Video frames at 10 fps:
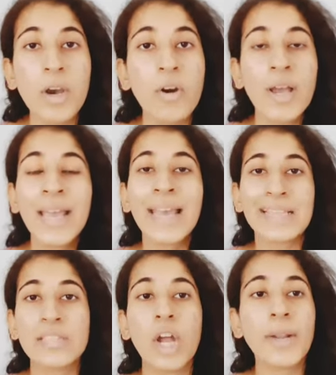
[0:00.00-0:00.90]
No,
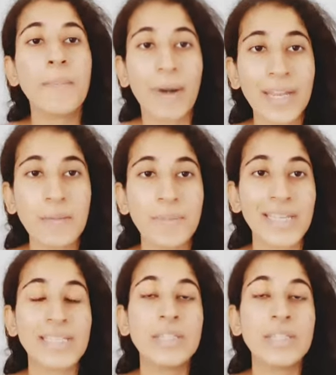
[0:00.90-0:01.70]
it's not a marketplace.